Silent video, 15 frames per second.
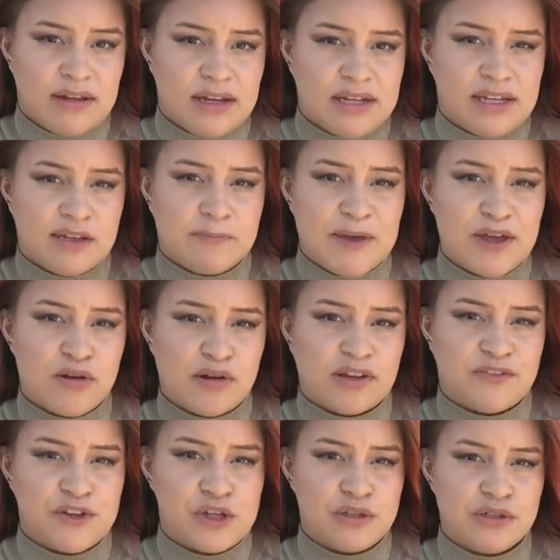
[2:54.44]
In East
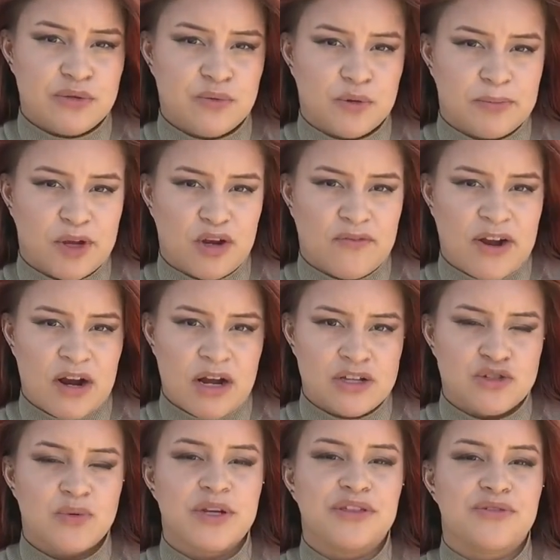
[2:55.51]
Bakersfield, Ruby Rivera,
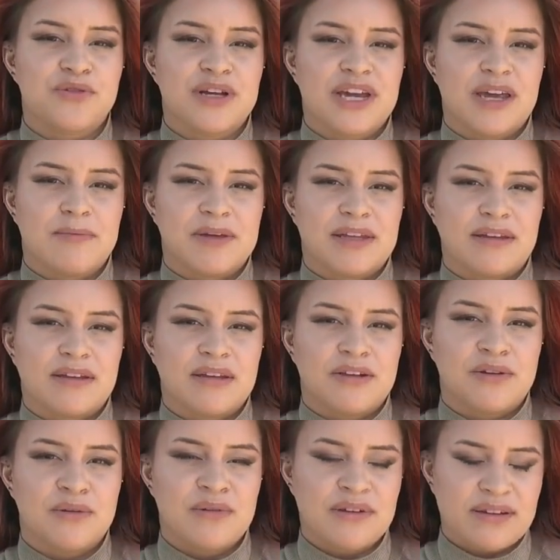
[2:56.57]
23 ABC
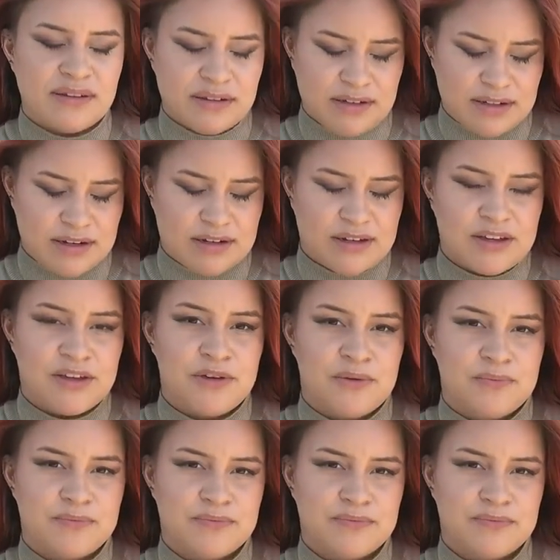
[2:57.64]
News, connecting you.